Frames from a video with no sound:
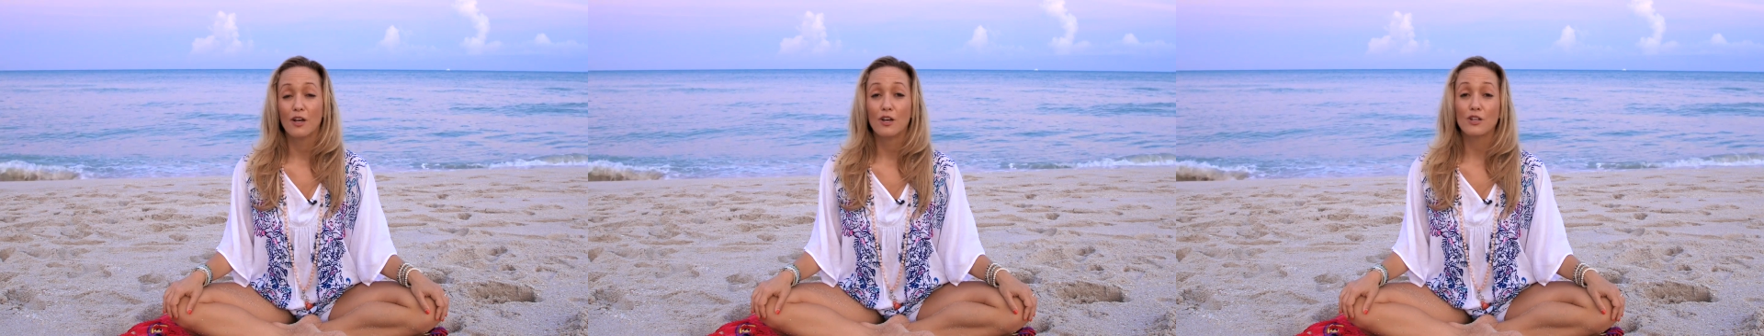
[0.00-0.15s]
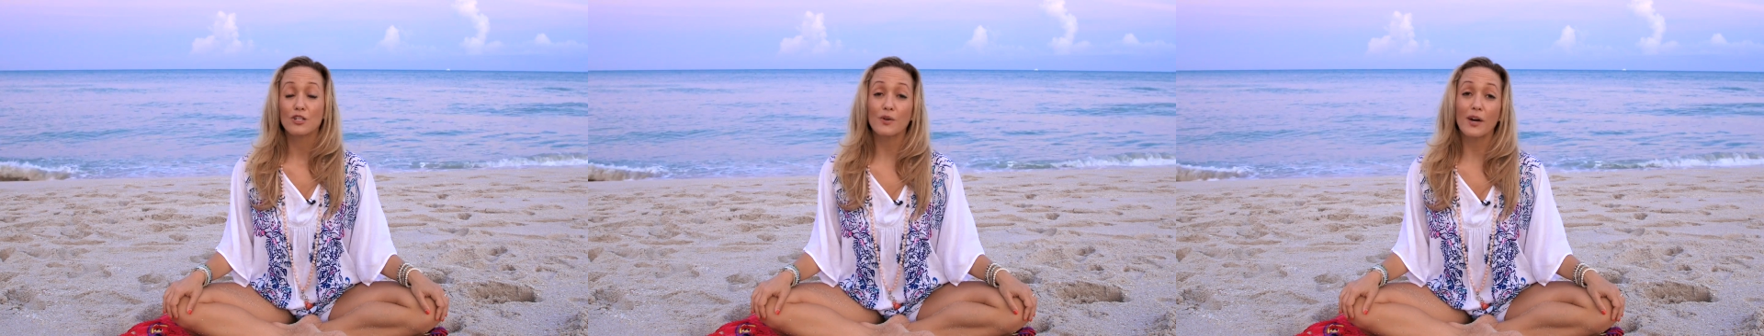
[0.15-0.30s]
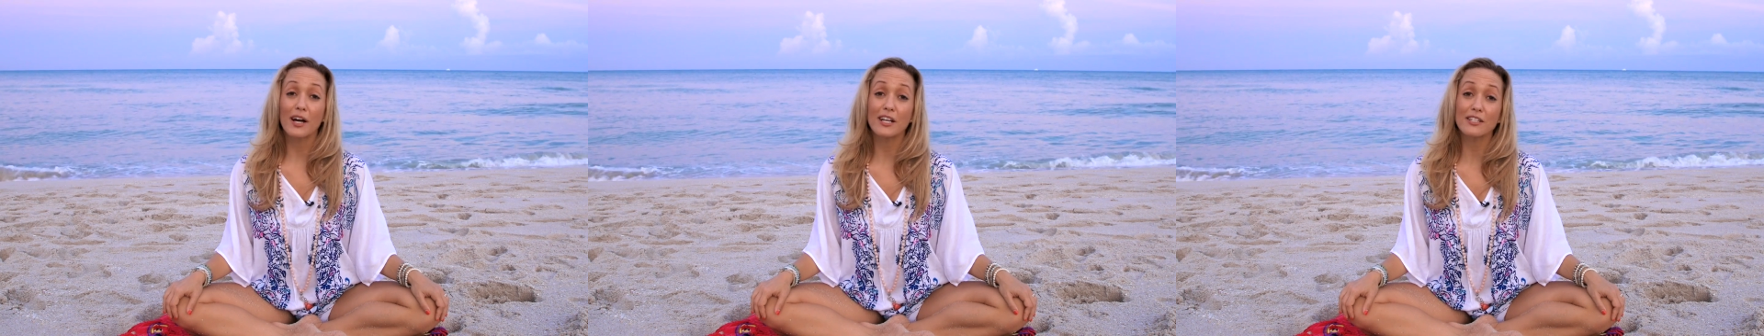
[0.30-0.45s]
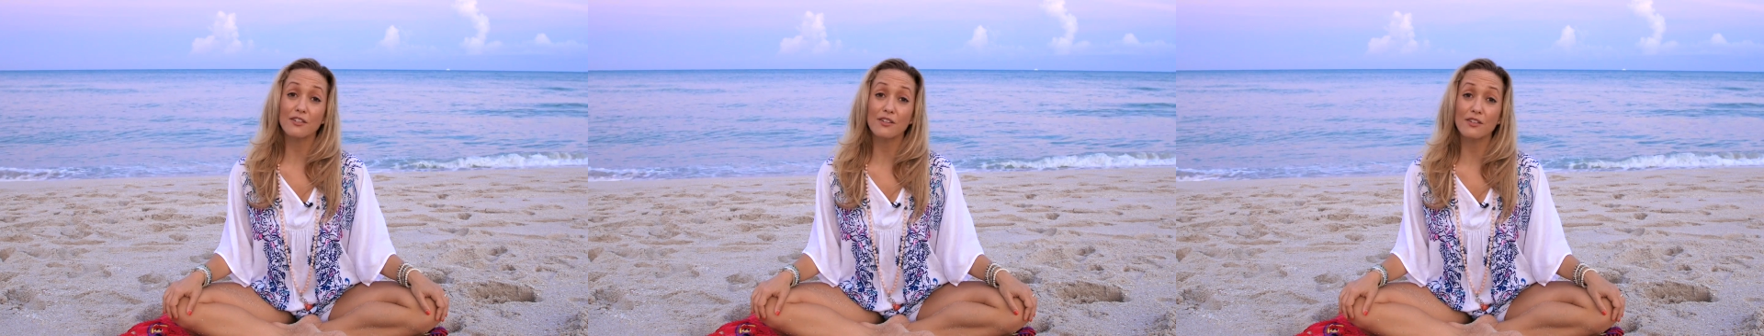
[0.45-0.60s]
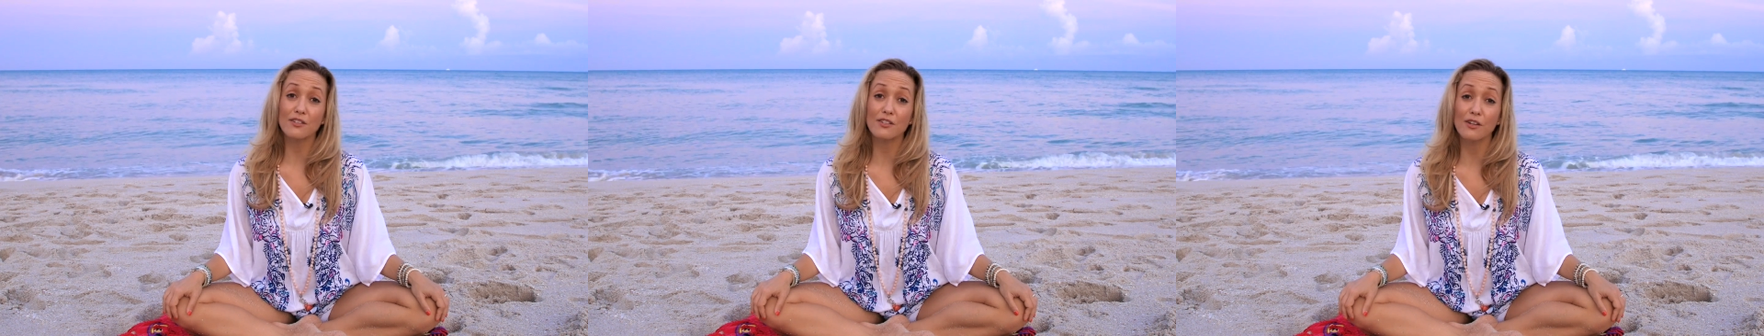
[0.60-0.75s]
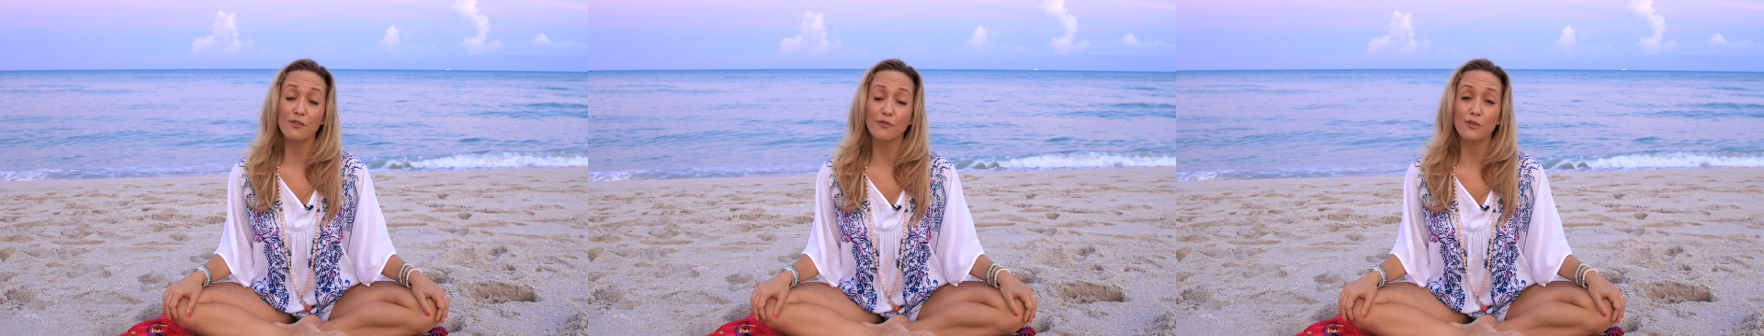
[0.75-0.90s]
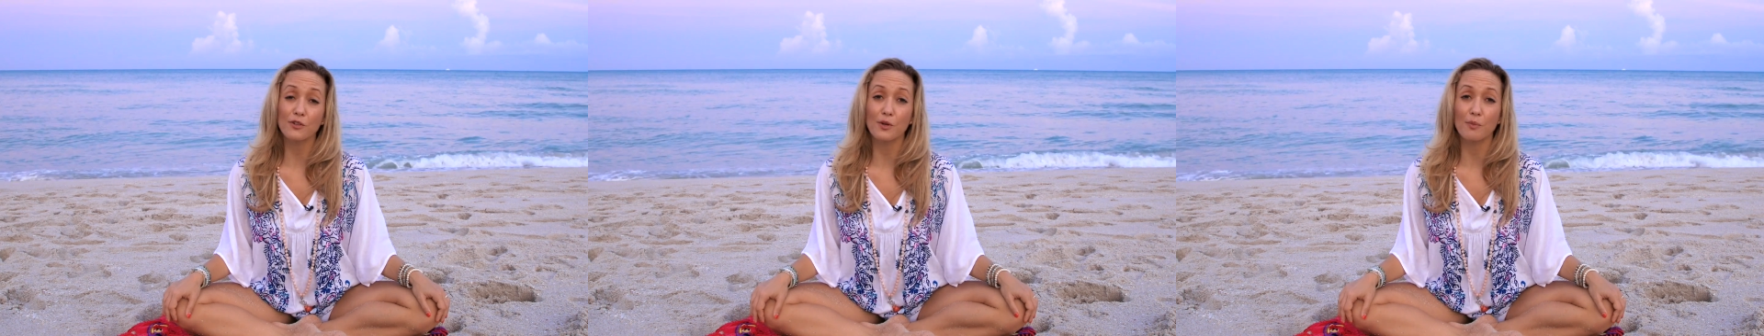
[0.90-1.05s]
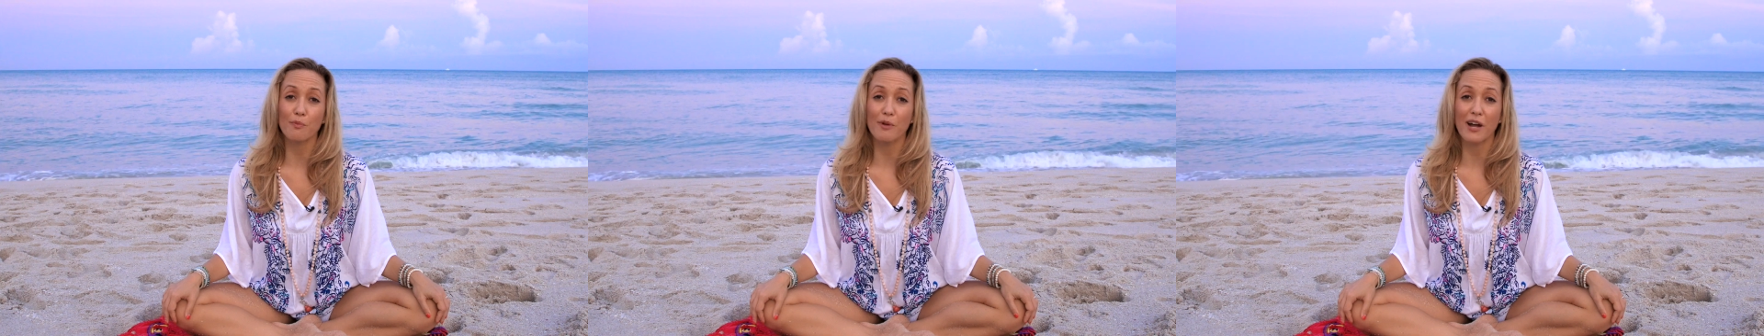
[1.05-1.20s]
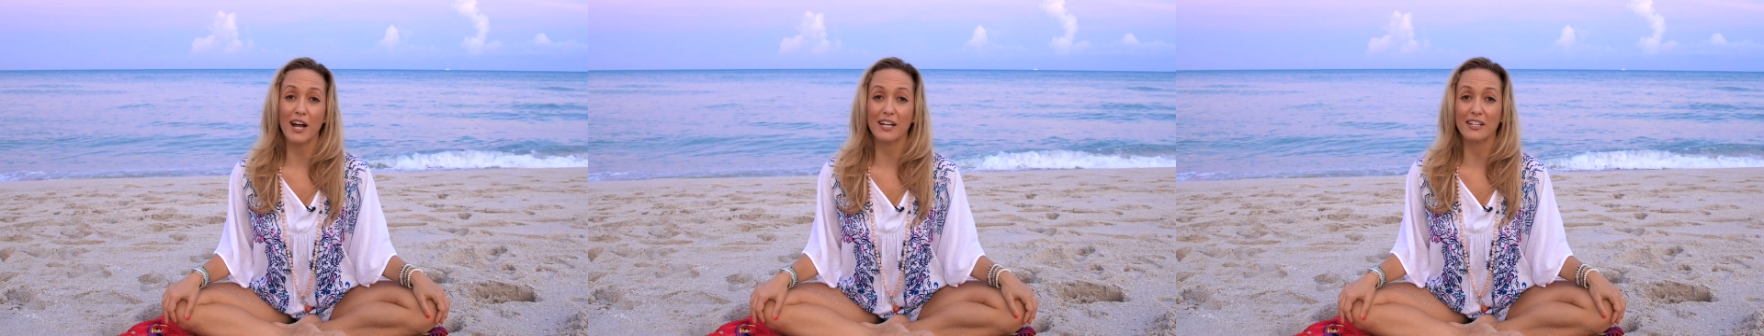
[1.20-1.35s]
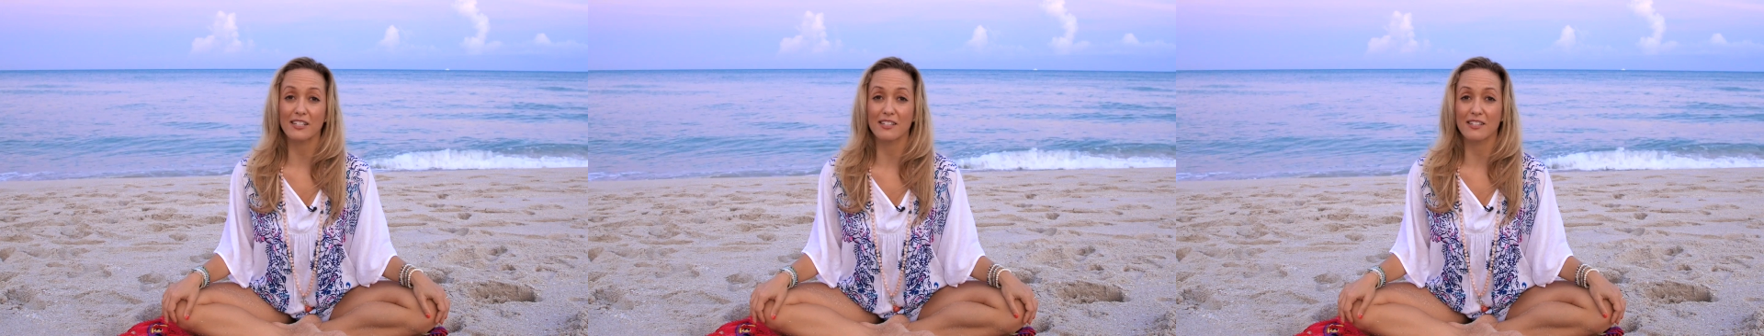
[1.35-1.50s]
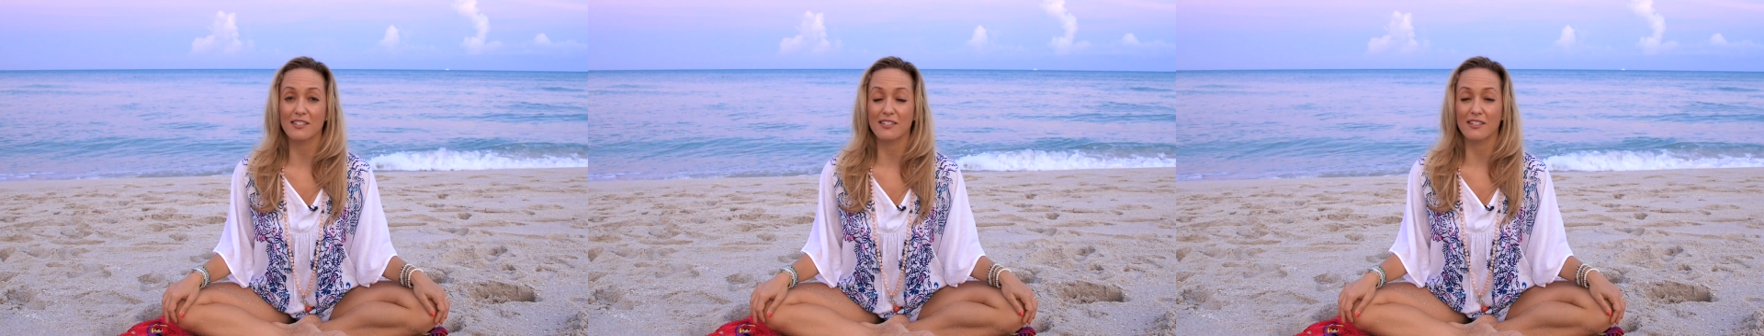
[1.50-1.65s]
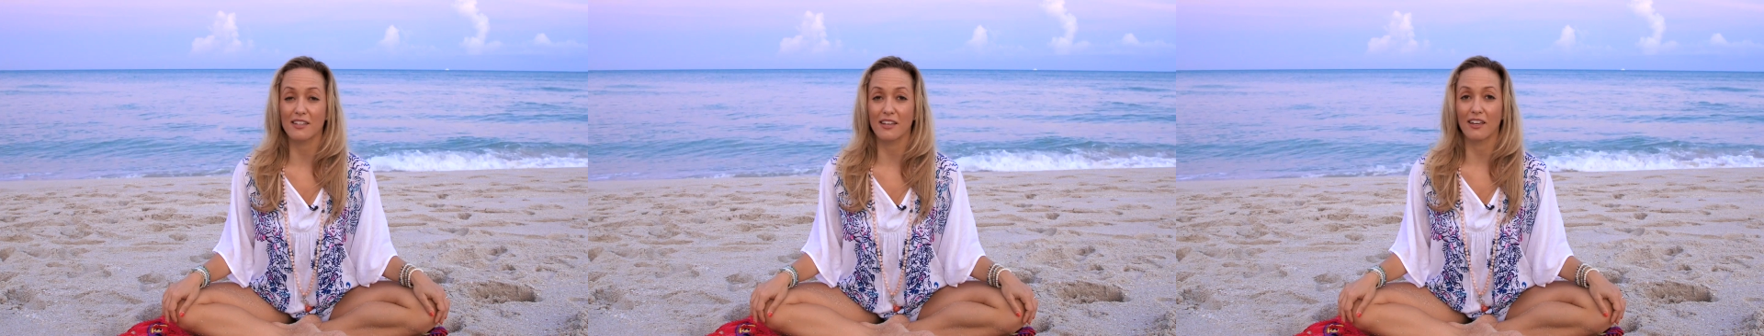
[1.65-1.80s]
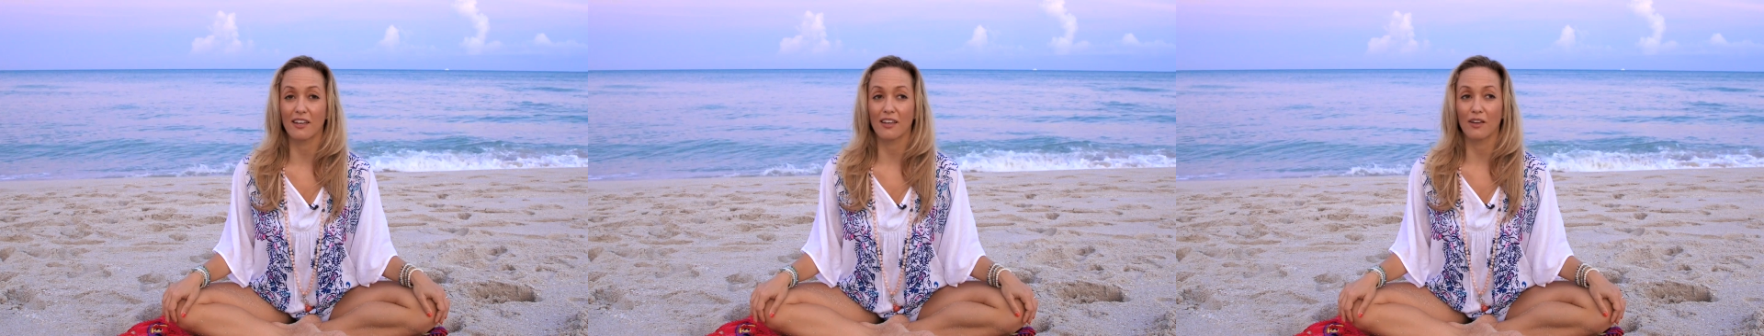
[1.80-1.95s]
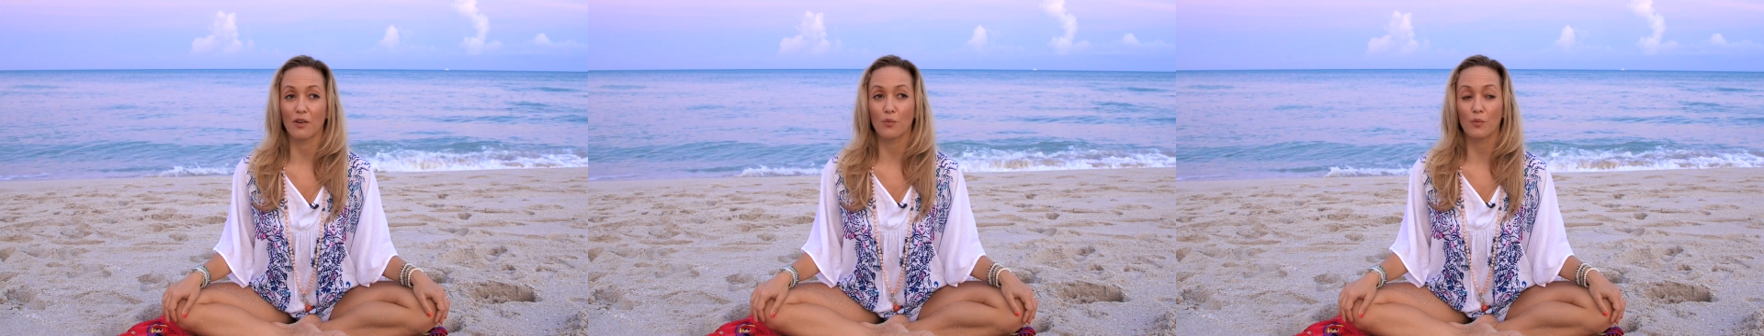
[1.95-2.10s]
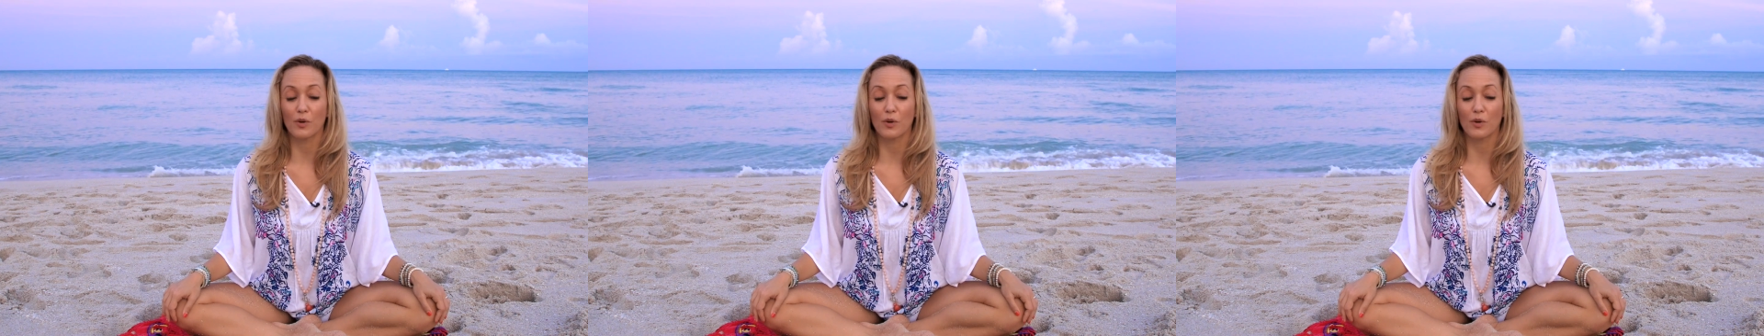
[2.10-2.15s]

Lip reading: So ask yourself when you're practicing,